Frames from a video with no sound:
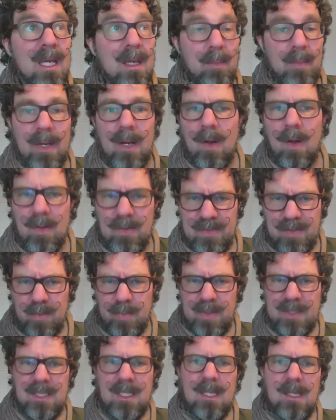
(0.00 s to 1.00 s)
but also
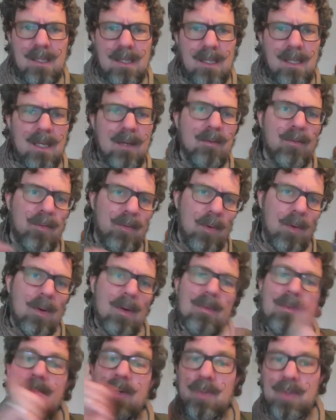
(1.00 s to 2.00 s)
particularly
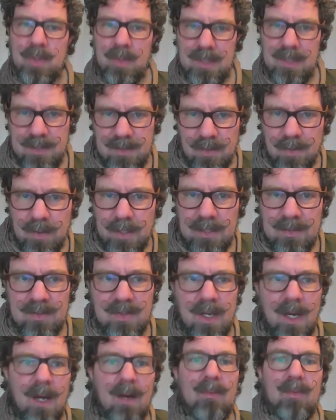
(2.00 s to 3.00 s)
for future
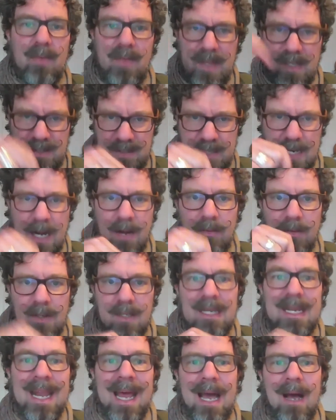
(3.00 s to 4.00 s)
historians of this era
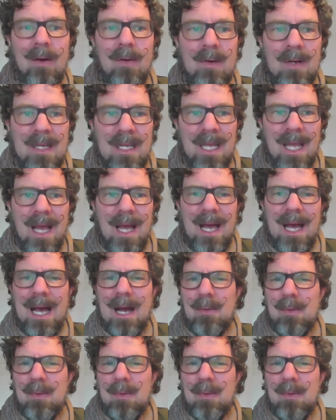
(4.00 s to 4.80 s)
now. How